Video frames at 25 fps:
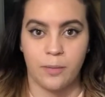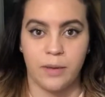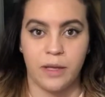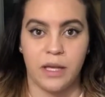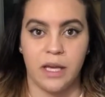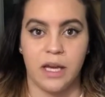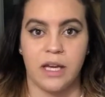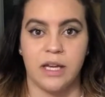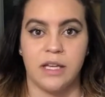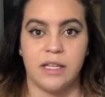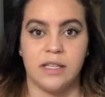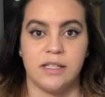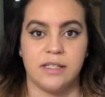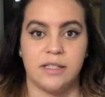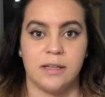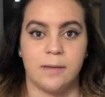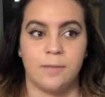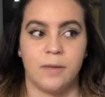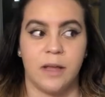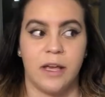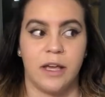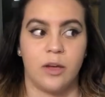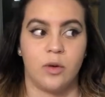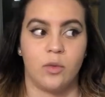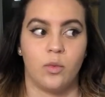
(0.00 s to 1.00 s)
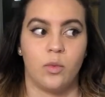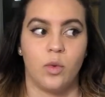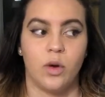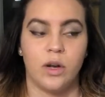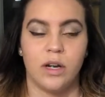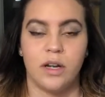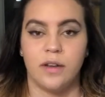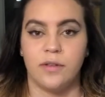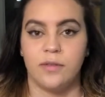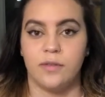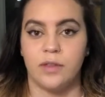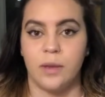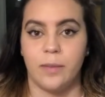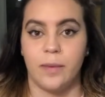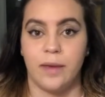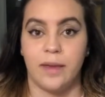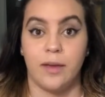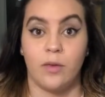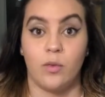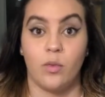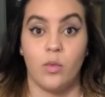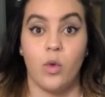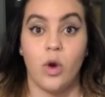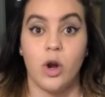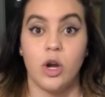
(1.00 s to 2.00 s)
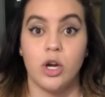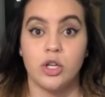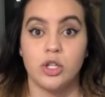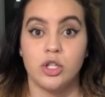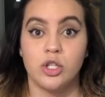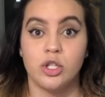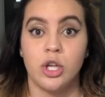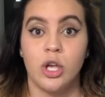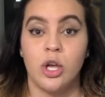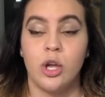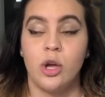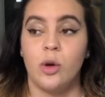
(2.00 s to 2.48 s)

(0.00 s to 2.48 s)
because I'm like, what if they make it worse?